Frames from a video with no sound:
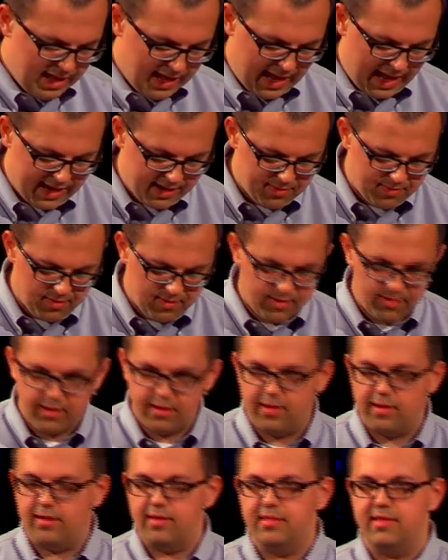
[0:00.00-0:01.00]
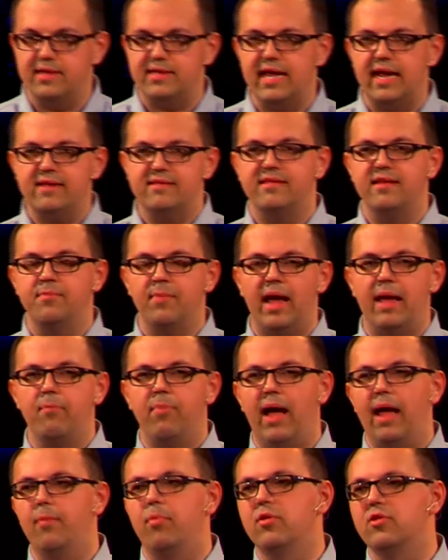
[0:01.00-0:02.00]
And the text in my
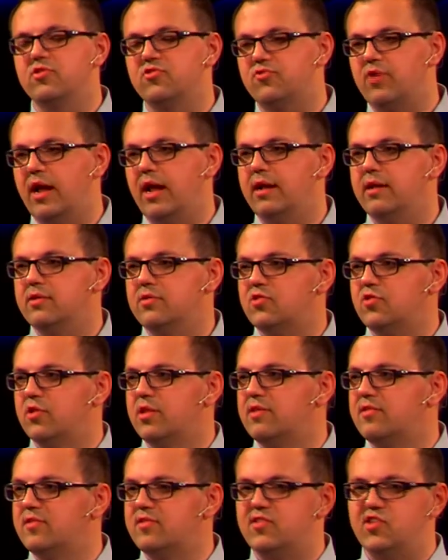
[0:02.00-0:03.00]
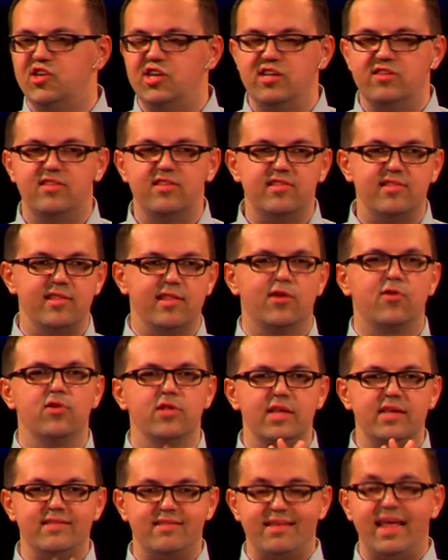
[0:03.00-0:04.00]
Bible is red, so this is Jesus
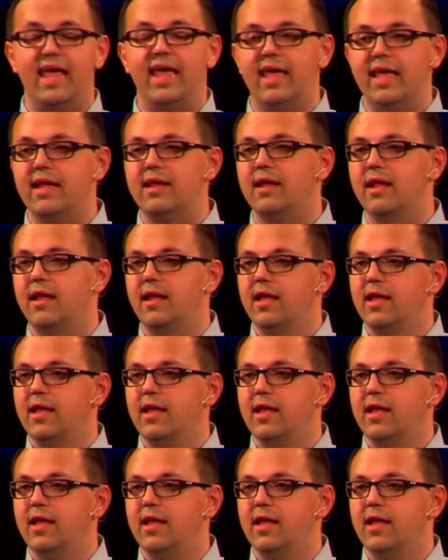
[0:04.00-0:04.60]
literally saying it.